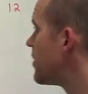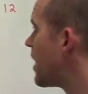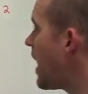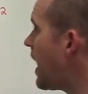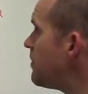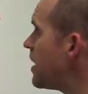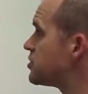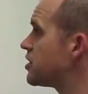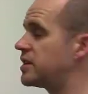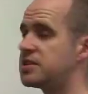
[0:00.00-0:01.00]
I'm not
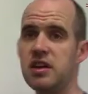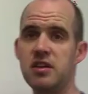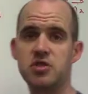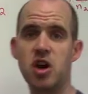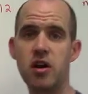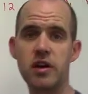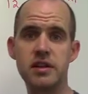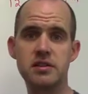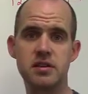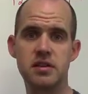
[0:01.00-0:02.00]
trying to see if
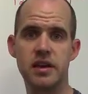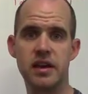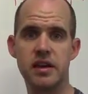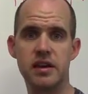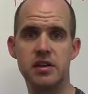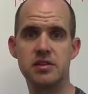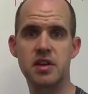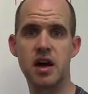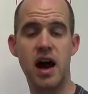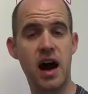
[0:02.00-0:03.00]
Target is
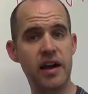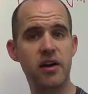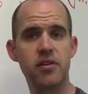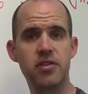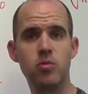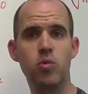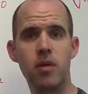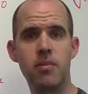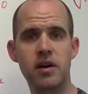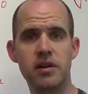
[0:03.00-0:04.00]
higher than
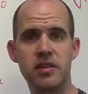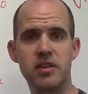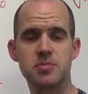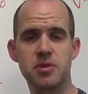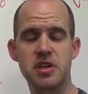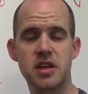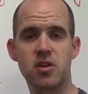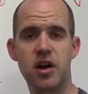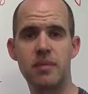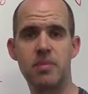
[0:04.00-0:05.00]
Walmart in this
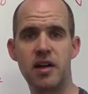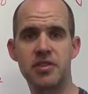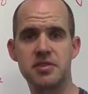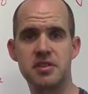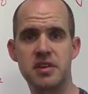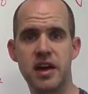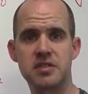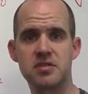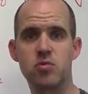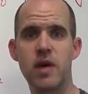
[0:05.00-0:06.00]
particular hypothesis
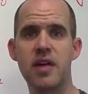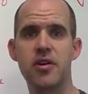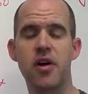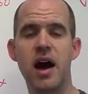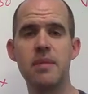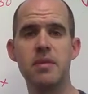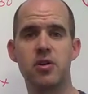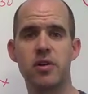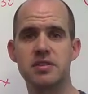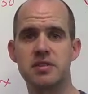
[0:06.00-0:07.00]
test. Rather, I'm
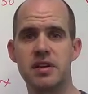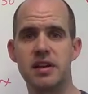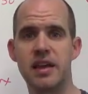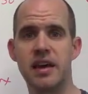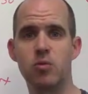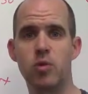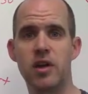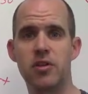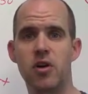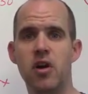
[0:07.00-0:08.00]
interested in
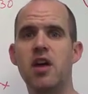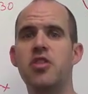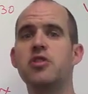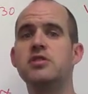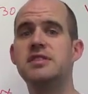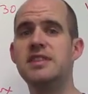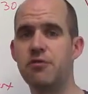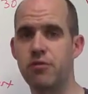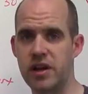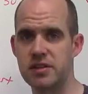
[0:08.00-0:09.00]
whether they're
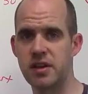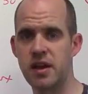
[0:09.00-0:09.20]
different.